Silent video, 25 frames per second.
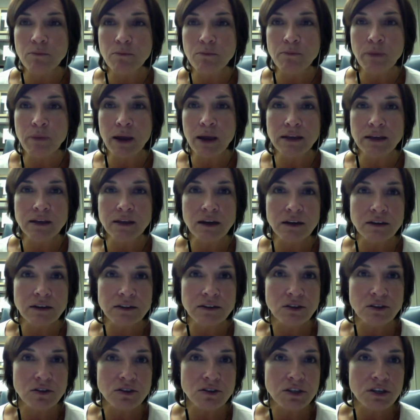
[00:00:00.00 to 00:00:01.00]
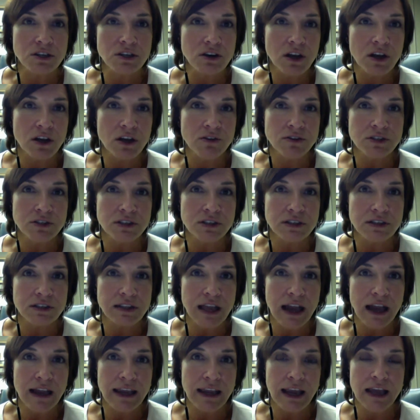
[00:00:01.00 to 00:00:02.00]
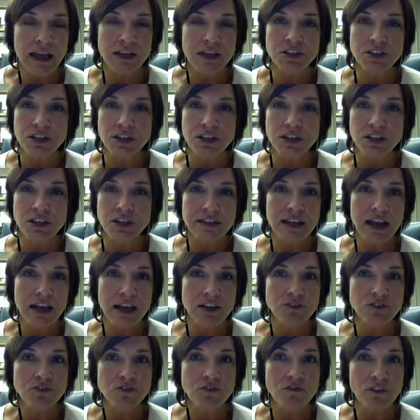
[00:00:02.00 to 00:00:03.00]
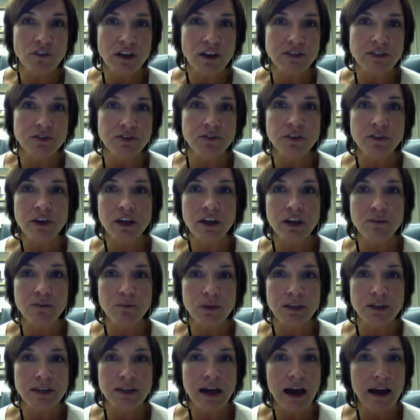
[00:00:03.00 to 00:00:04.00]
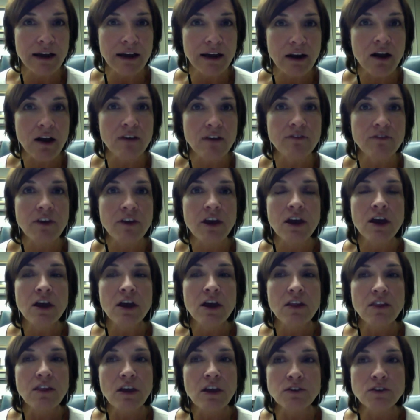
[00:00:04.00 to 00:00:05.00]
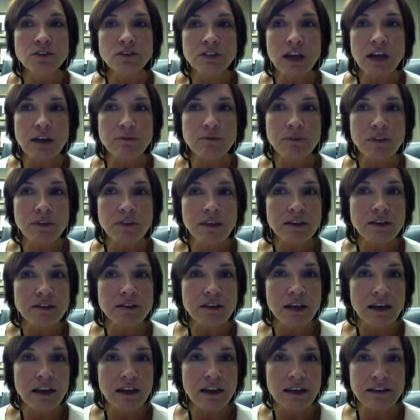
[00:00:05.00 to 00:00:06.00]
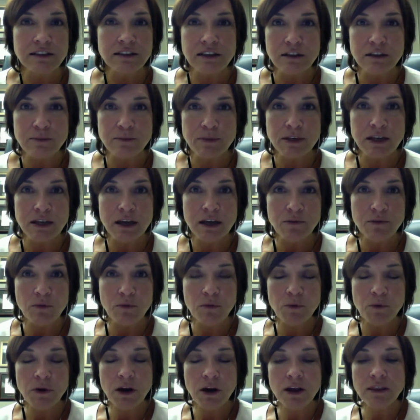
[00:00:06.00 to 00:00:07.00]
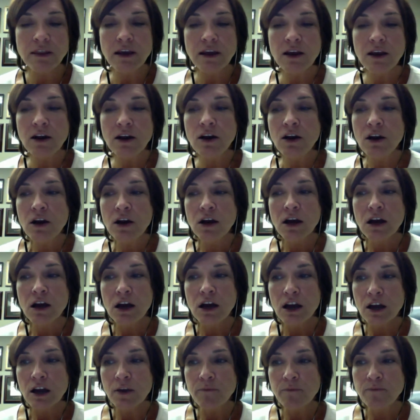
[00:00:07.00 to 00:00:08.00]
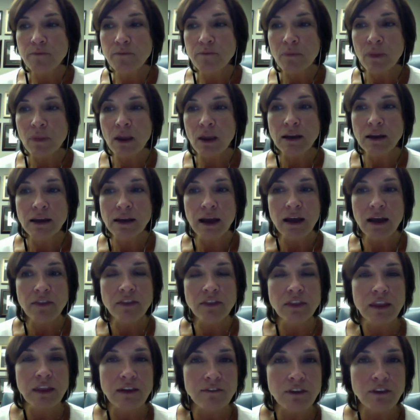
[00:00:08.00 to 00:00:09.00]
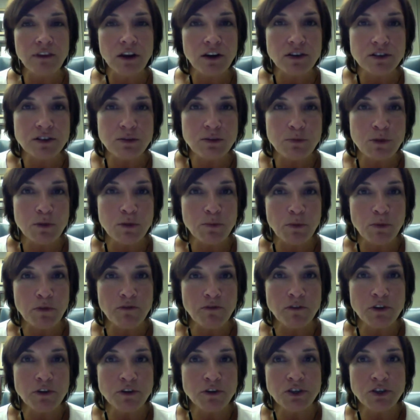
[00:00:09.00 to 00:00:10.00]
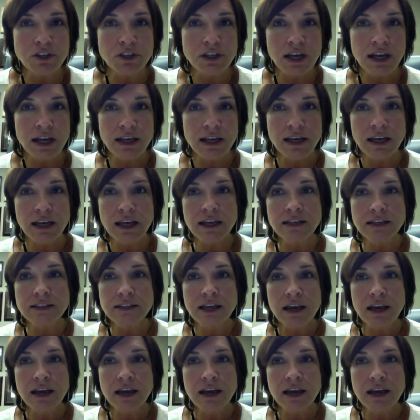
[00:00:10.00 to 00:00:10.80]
patent ductus arteriosus ligation. That's an extra vessel that can be tied off. Those types of things can easily be done when we're not there. Um, and now that they've learned some of the perfusion techniques,